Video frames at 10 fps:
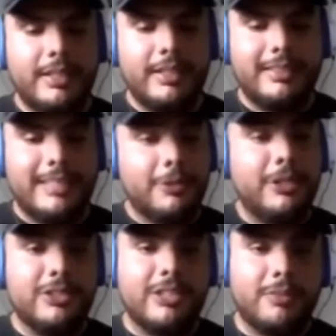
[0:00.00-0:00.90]
down here
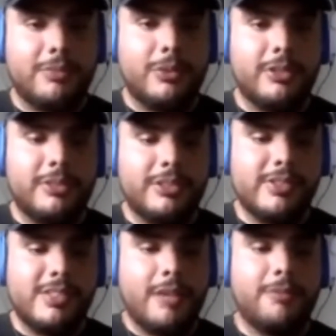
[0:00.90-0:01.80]
in South Florida, because in
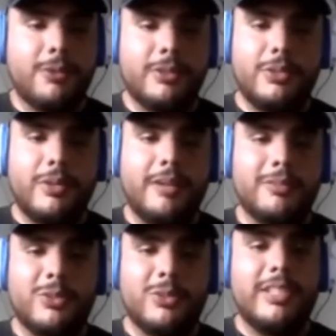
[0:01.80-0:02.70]
South Florida you have
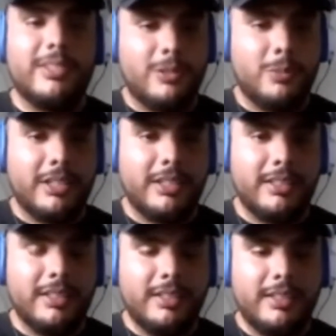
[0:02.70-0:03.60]
crazy humidity.
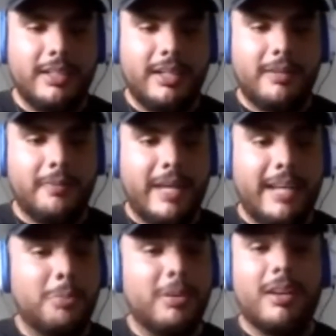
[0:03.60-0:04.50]
I
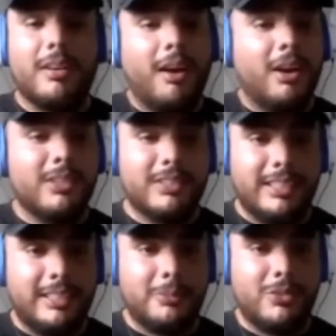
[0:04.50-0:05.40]
applaud all the
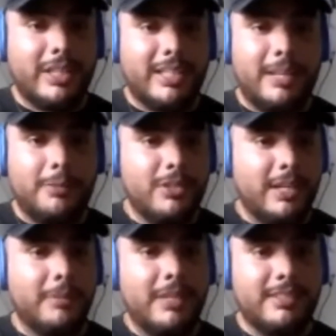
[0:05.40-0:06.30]
teams that came to the
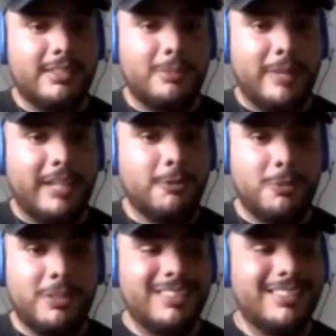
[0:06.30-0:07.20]
MLS's back
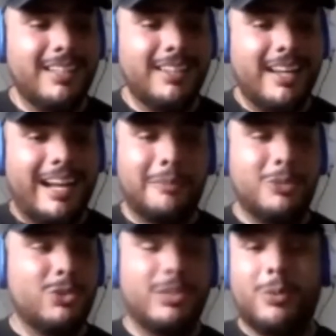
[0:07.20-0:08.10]
tournament, because I'm
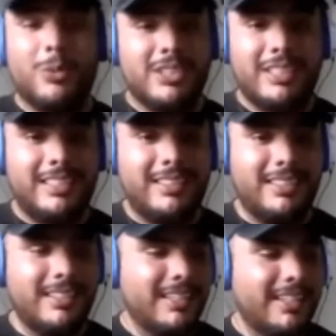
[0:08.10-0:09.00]
sure that wasn't
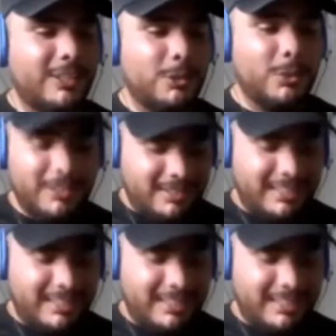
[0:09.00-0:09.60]
easy. You can see